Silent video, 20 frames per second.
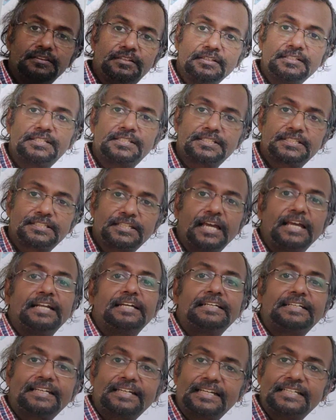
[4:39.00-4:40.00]
This
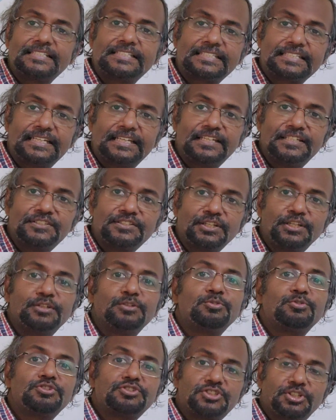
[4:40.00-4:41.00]

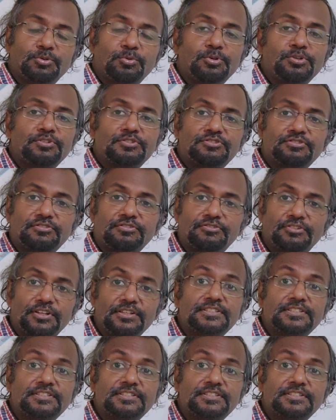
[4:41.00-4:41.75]
translates into the